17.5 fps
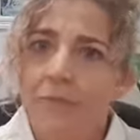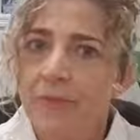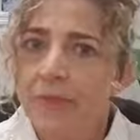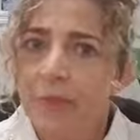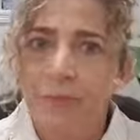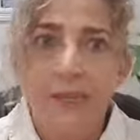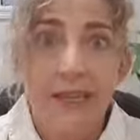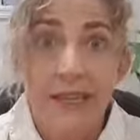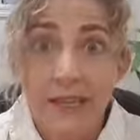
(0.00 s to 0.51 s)

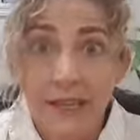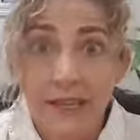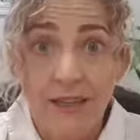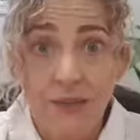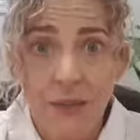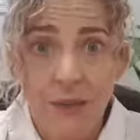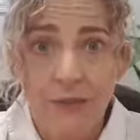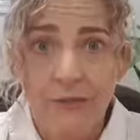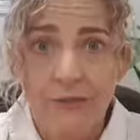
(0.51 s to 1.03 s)
the
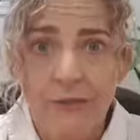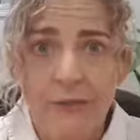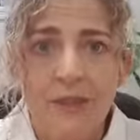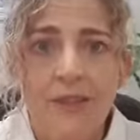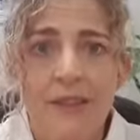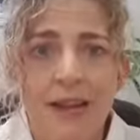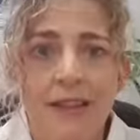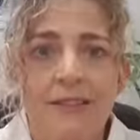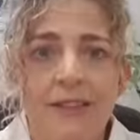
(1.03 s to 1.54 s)
beginnings of
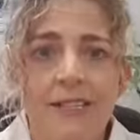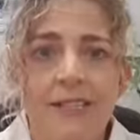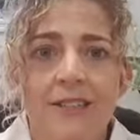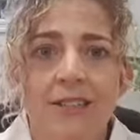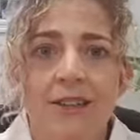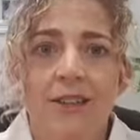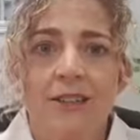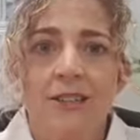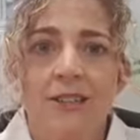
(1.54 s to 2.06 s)
with that
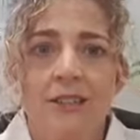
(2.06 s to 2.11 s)
research.